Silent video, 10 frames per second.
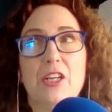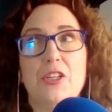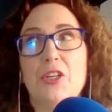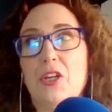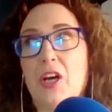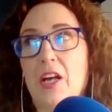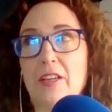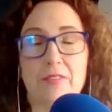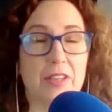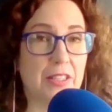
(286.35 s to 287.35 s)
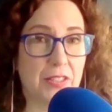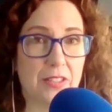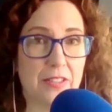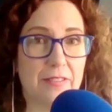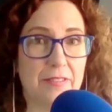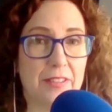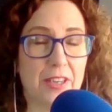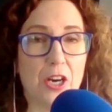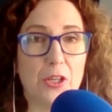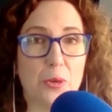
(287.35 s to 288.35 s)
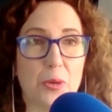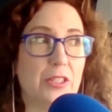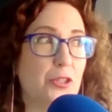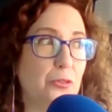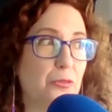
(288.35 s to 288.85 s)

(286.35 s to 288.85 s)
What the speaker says: none of us are going to,